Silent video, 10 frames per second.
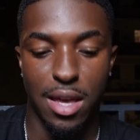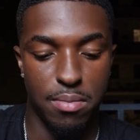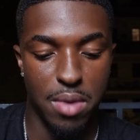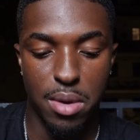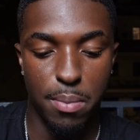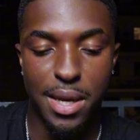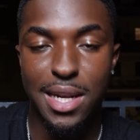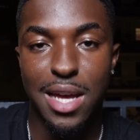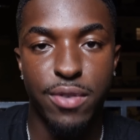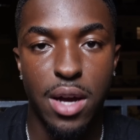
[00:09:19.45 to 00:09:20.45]
maybe a
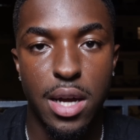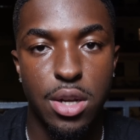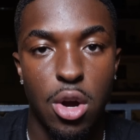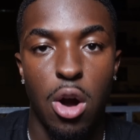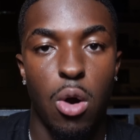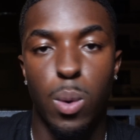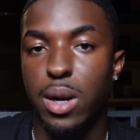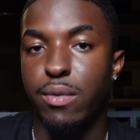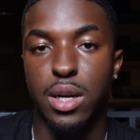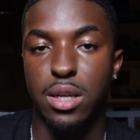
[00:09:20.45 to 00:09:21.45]
PDF guide or
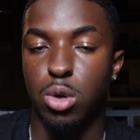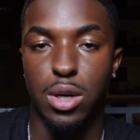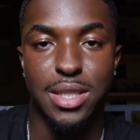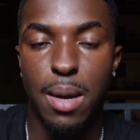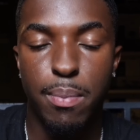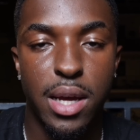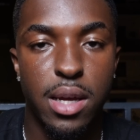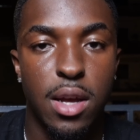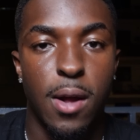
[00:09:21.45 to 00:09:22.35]
whatever it is, or a template.